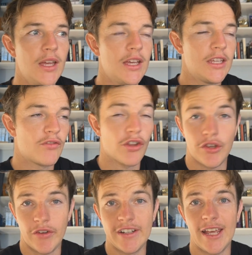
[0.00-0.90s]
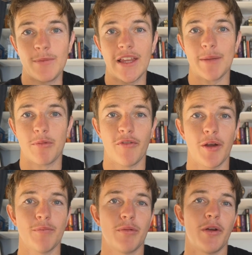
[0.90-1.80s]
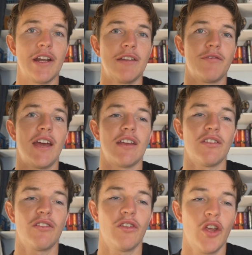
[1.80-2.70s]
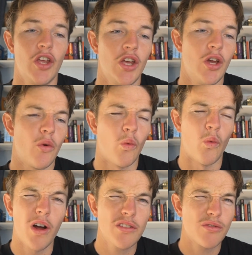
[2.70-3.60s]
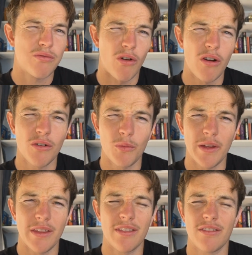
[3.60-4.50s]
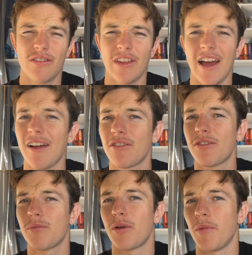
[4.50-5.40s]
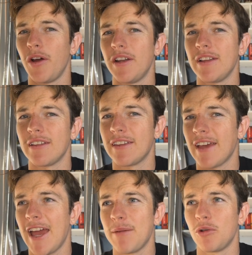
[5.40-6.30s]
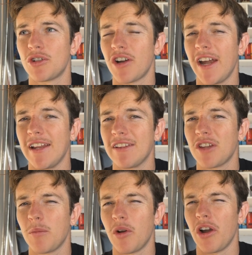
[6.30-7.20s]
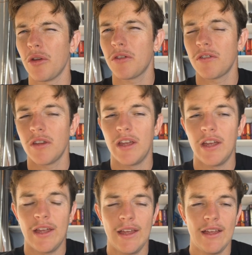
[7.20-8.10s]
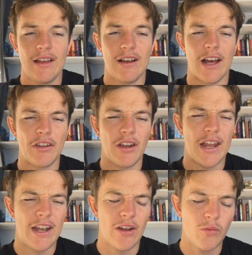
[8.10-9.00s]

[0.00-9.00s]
You've got 3 teams out there promoting in Vegas. What's wrong with Souths promoting the game or training somewhere else? I don't. And